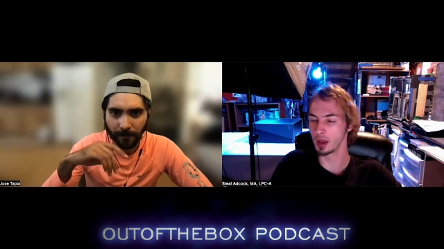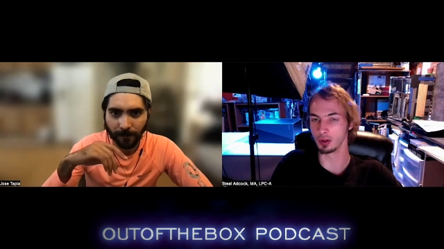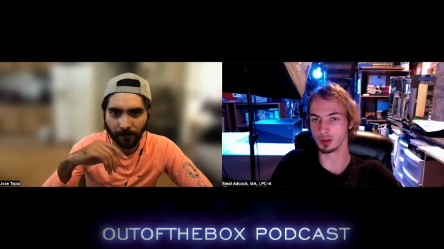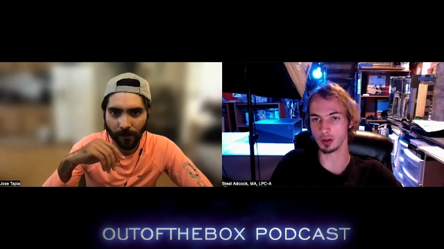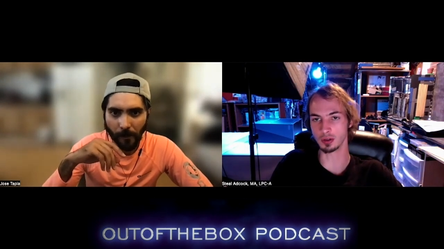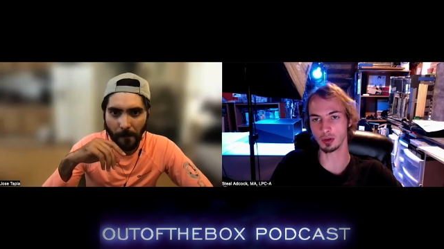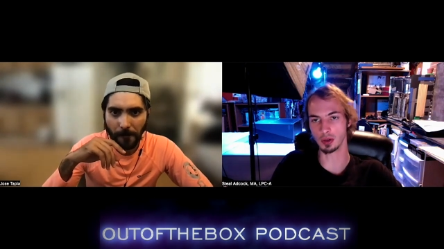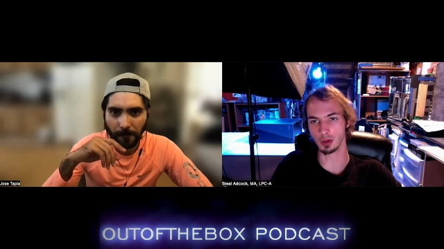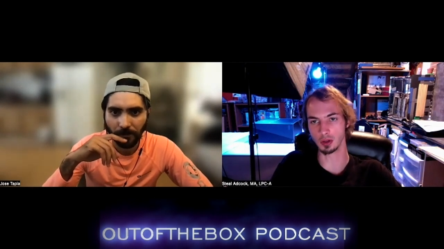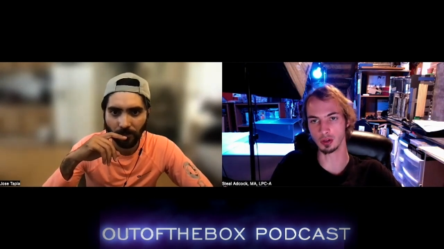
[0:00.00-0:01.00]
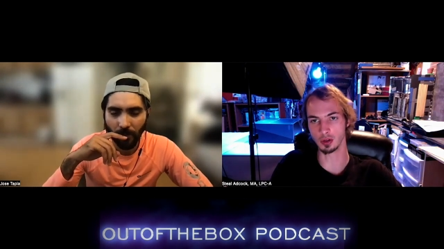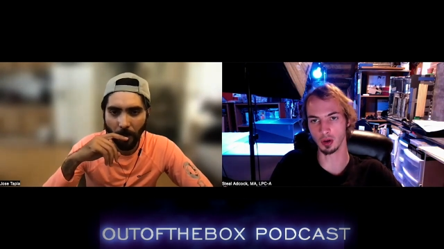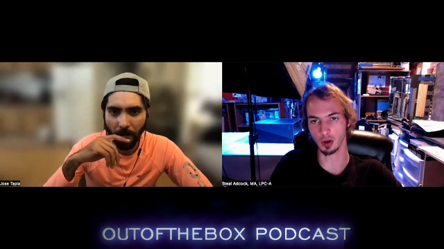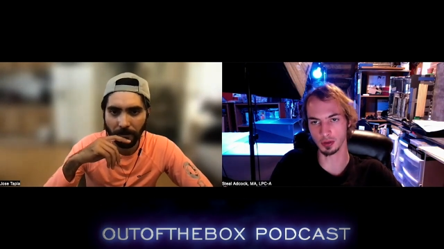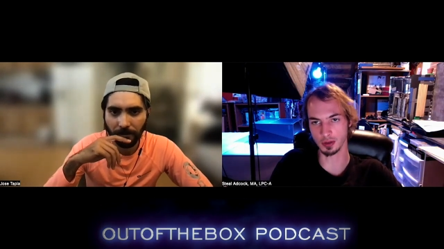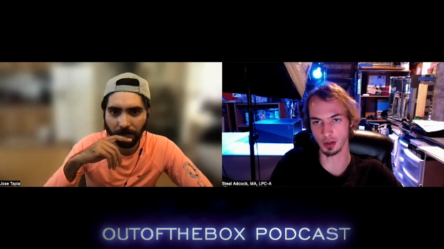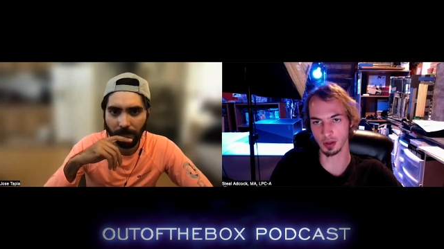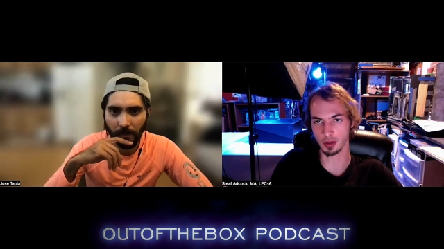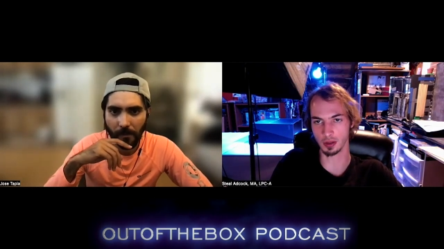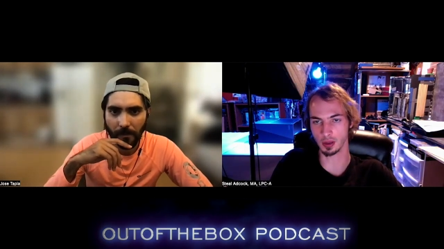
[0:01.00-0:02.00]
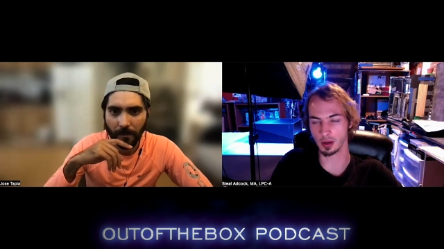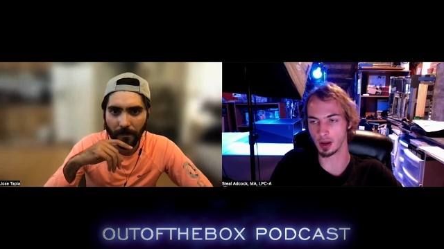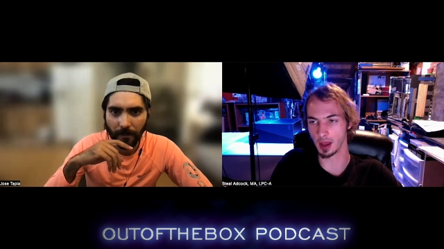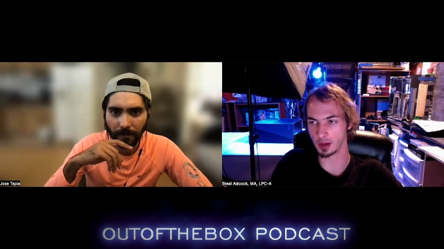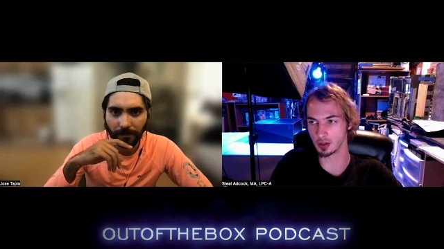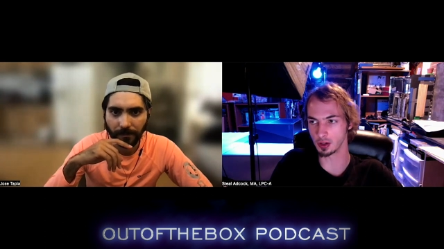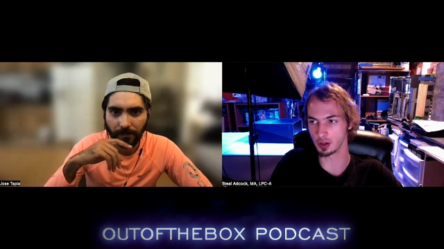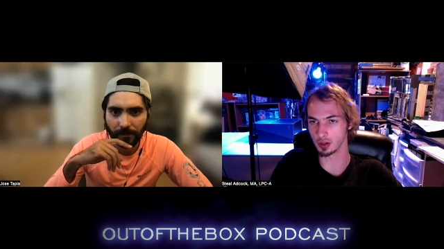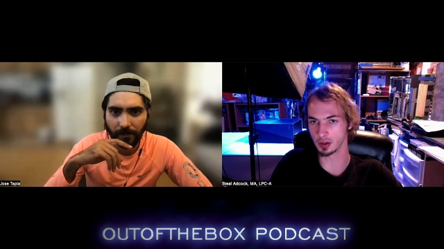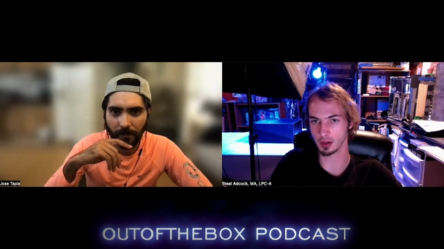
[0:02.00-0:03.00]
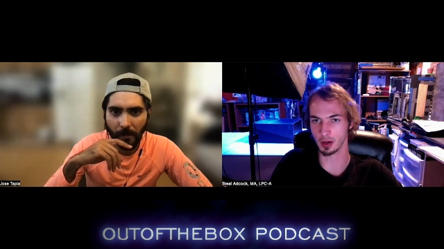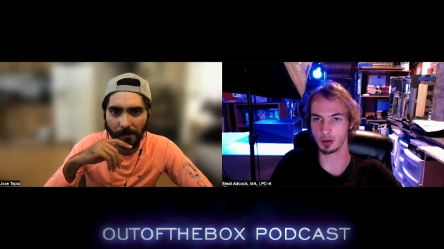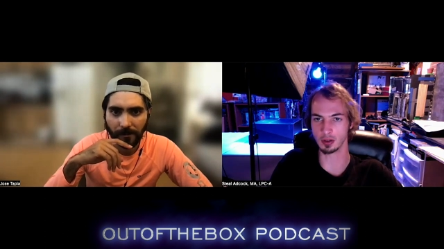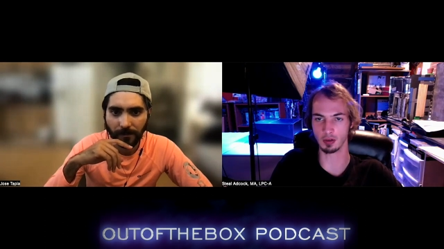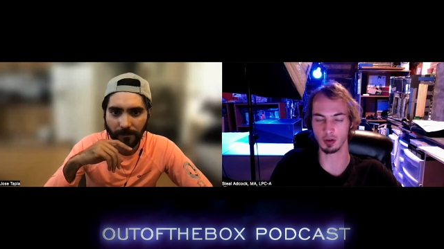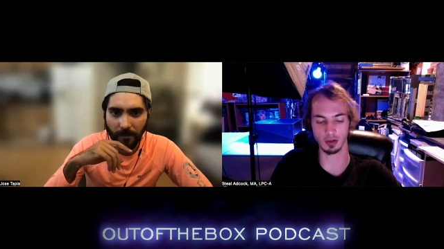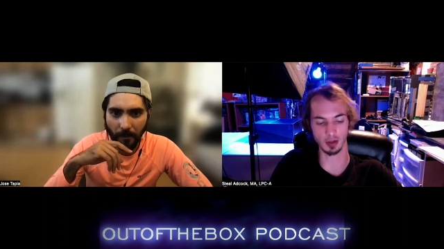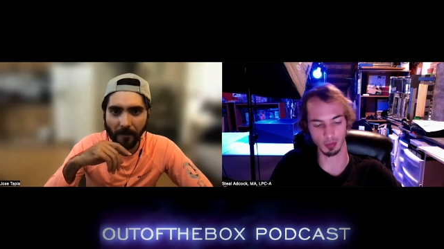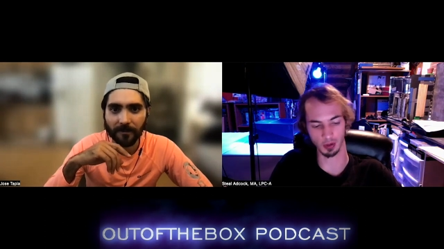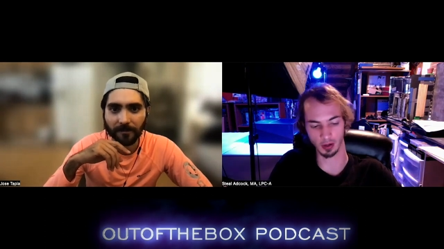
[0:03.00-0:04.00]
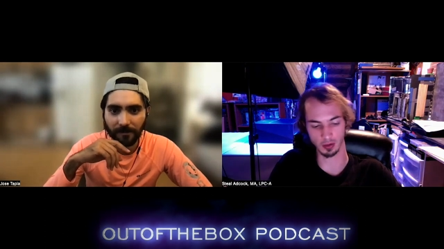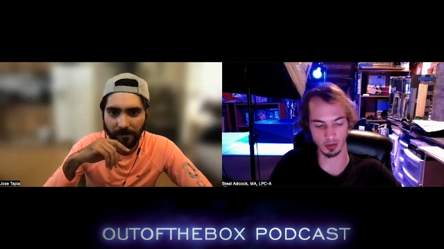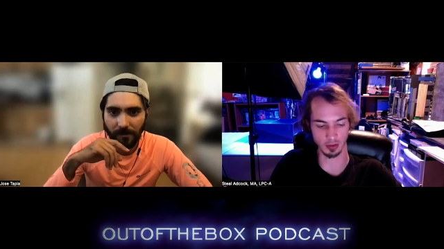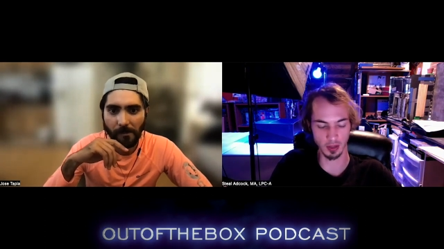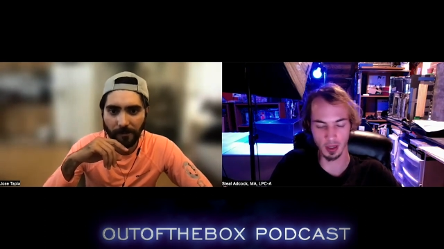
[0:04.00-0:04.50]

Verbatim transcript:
Speaker 1: There's also a condition called synthenasia. I always have a hard time pronouncing it.